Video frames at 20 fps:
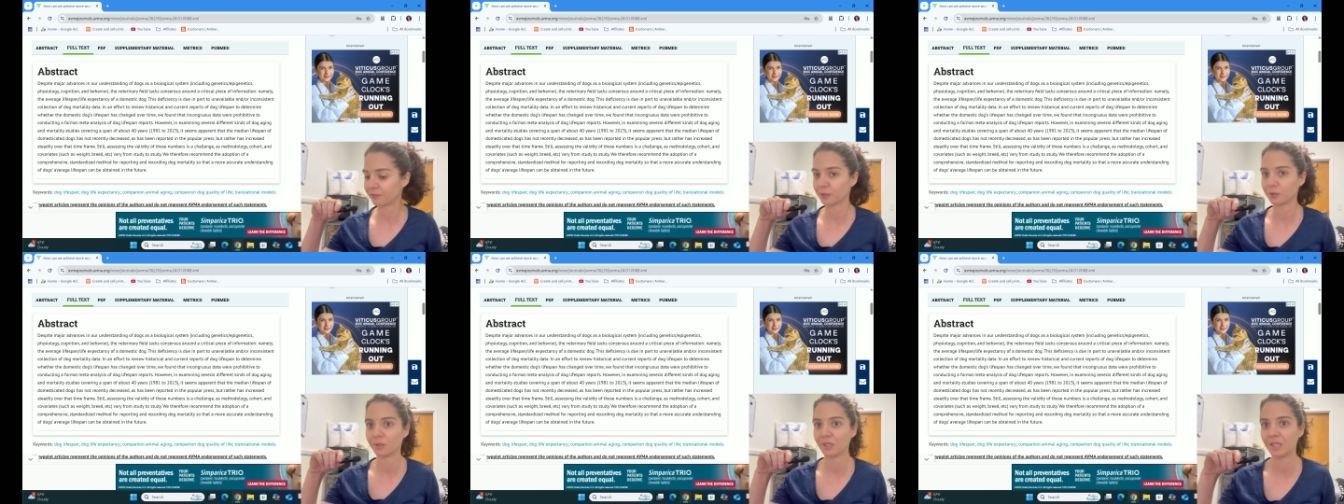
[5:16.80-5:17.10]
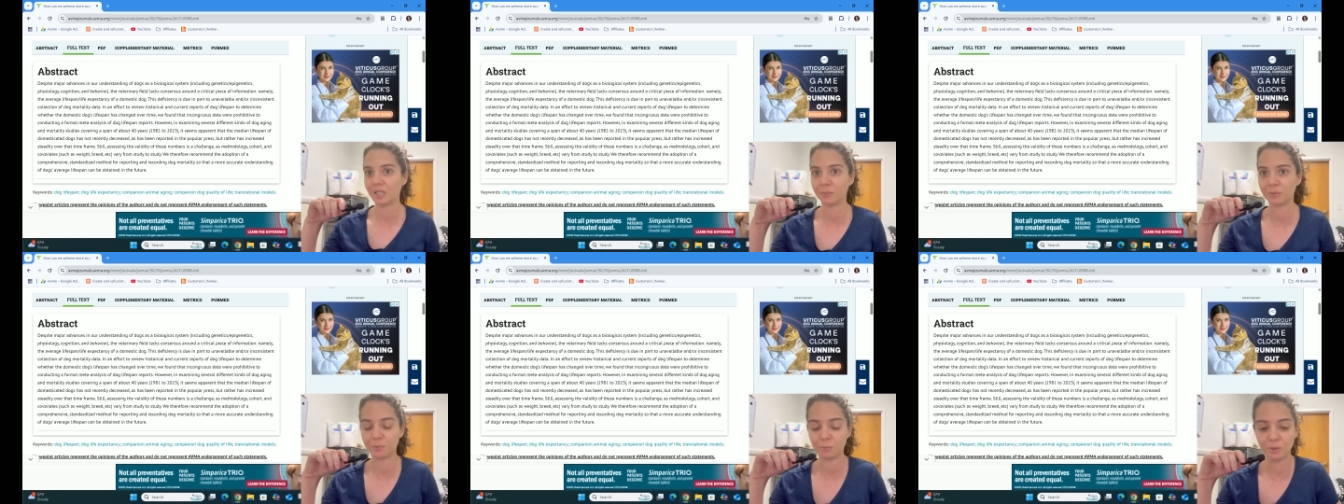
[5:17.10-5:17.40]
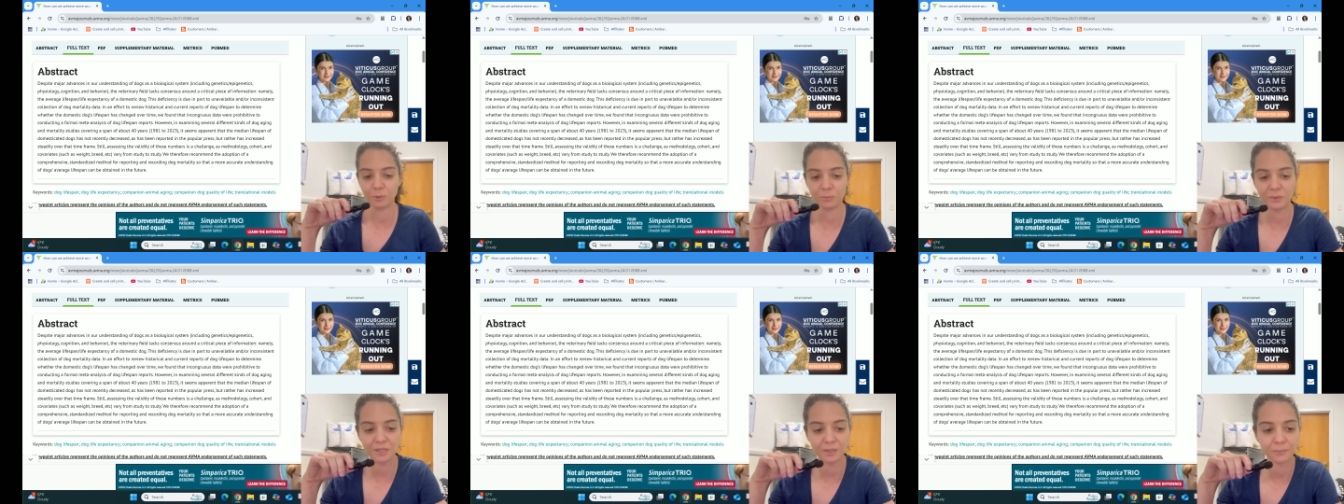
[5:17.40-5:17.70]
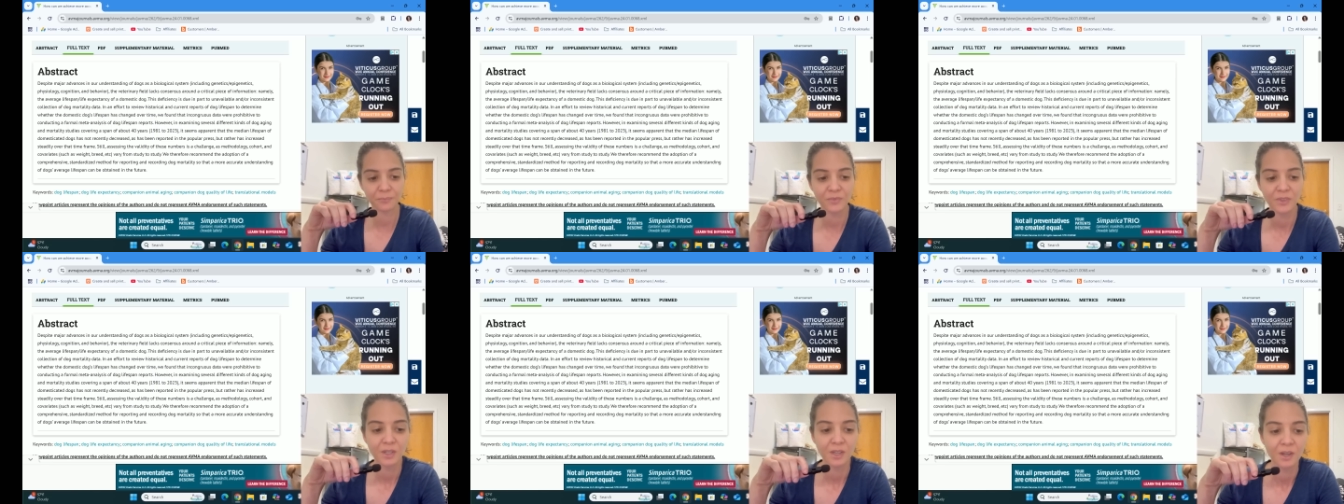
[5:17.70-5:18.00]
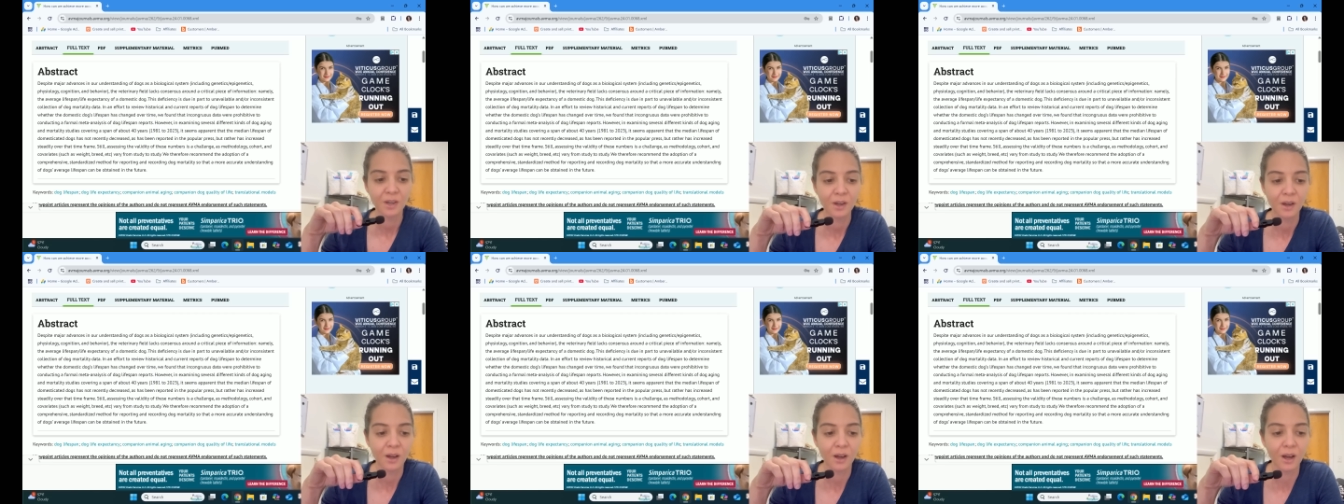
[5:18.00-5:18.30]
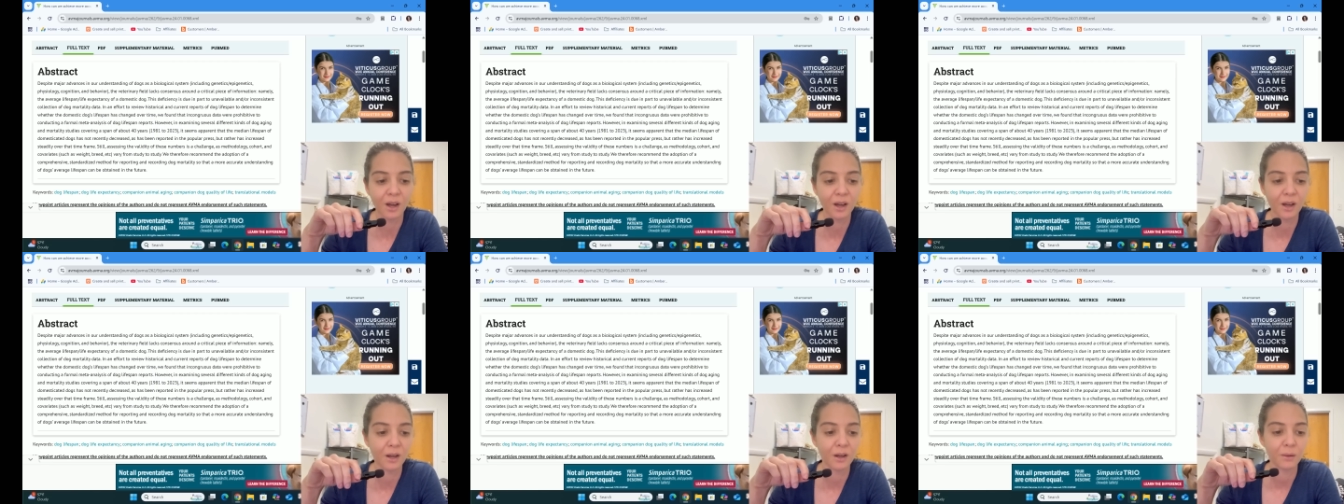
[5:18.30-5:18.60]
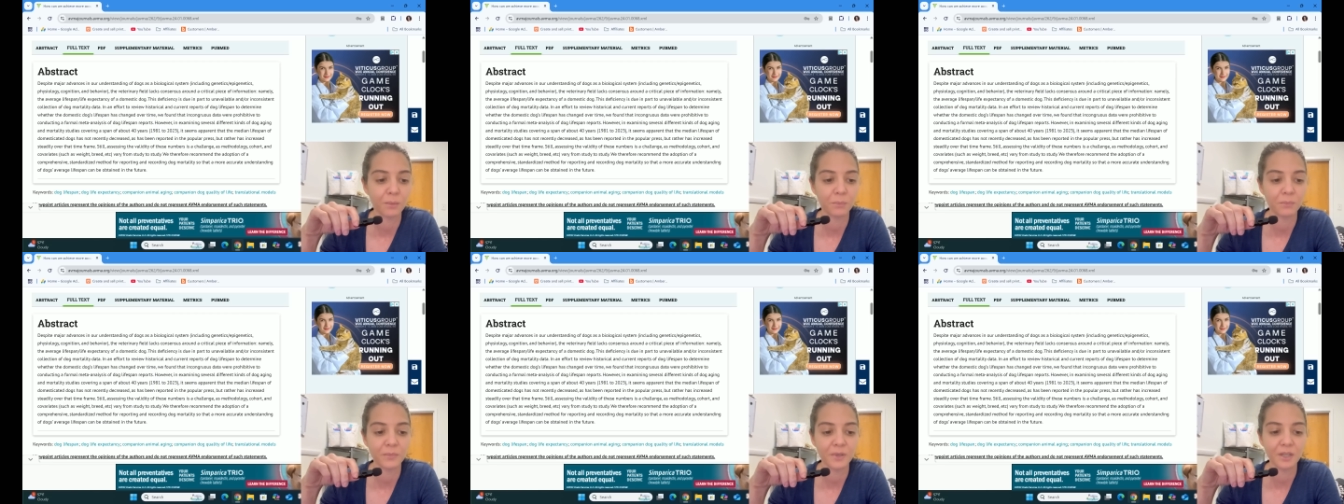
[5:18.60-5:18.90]
my phone keeps beeping.
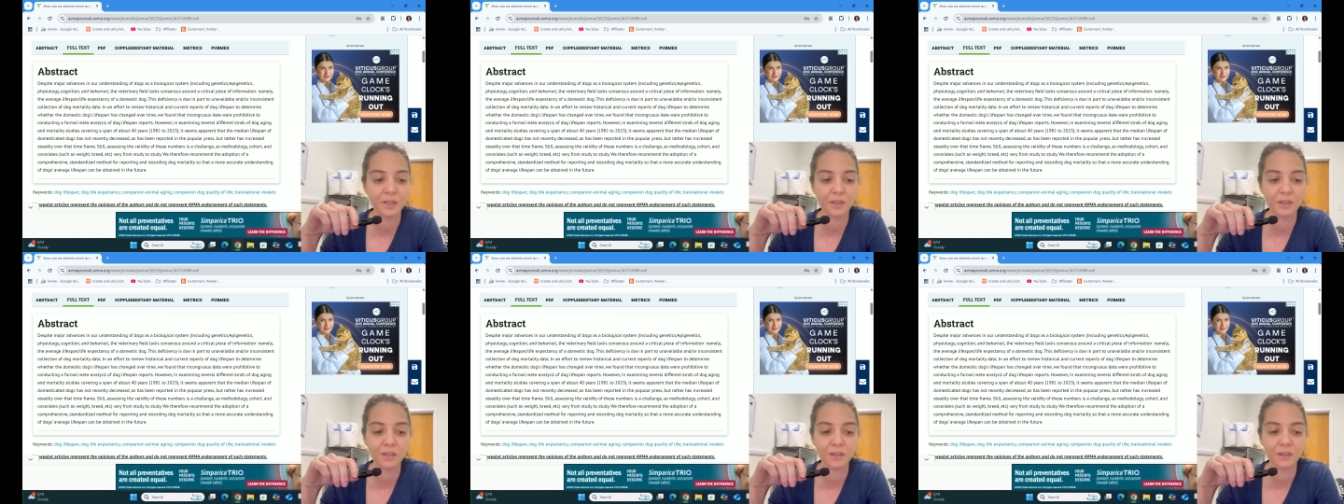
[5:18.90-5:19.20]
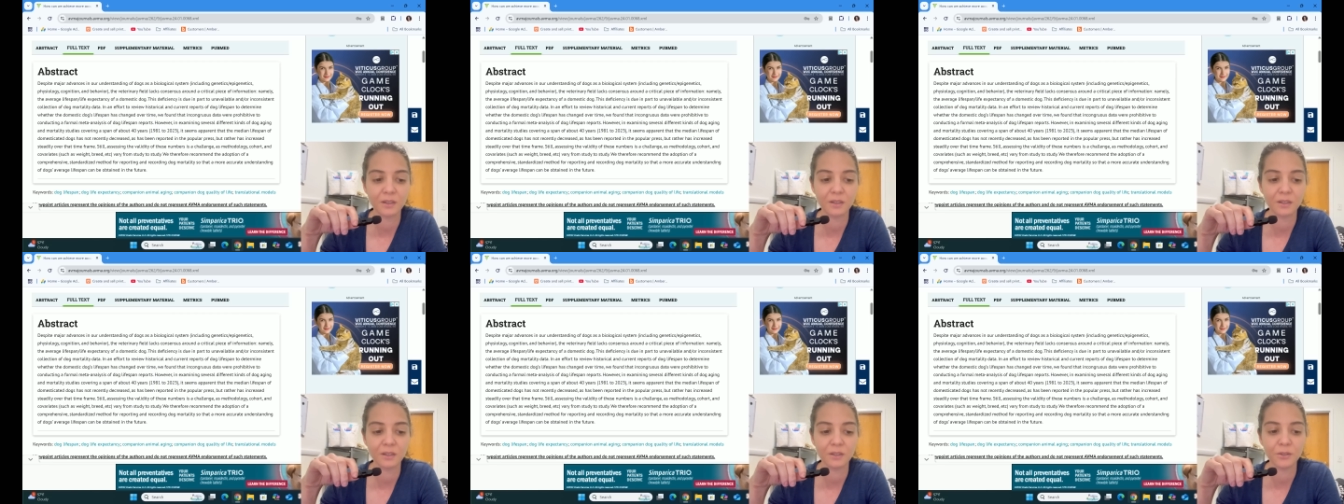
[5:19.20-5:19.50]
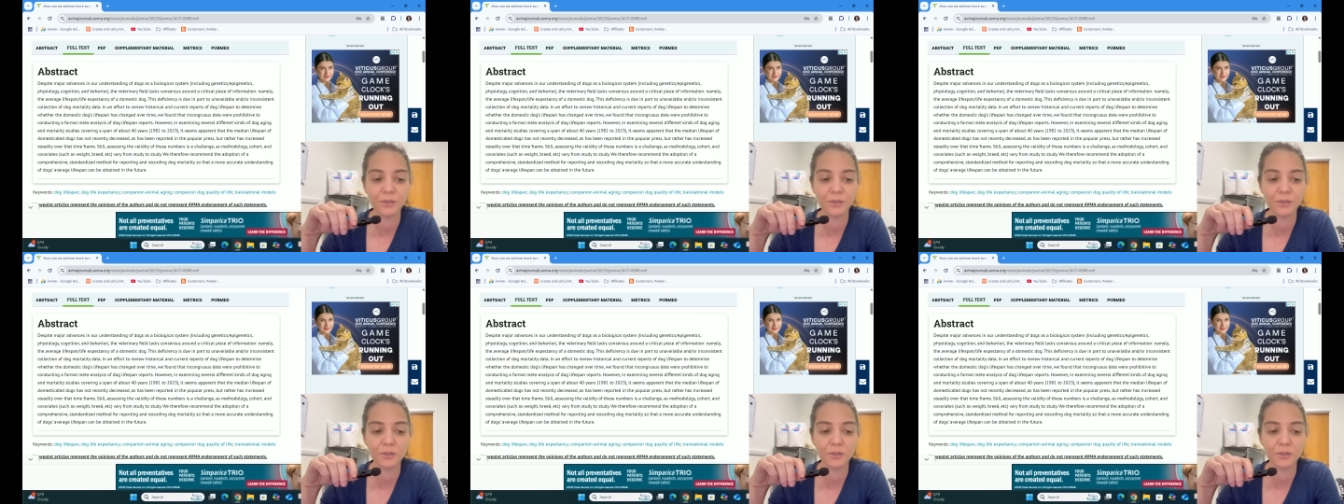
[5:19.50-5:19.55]
Um, it,